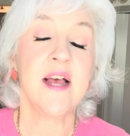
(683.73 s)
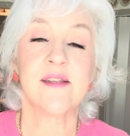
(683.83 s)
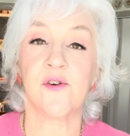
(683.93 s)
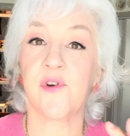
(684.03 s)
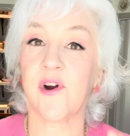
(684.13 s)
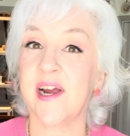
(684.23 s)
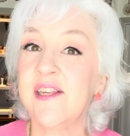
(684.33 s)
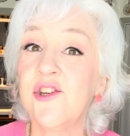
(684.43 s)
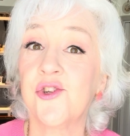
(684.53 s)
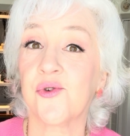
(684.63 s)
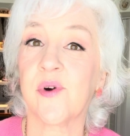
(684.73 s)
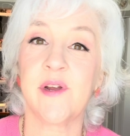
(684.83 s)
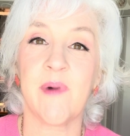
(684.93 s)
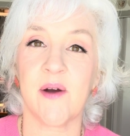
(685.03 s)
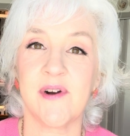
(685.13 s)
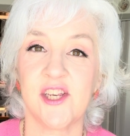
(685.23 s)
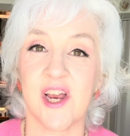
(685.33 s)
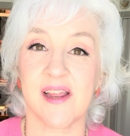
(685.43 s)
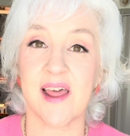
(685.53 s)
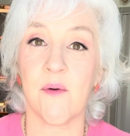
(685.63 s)
So if you're into jewelry, you might want to
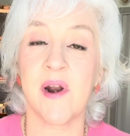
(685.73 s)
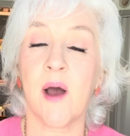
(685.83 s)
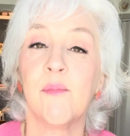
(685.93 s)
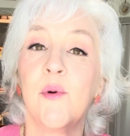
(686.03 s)
check that one out.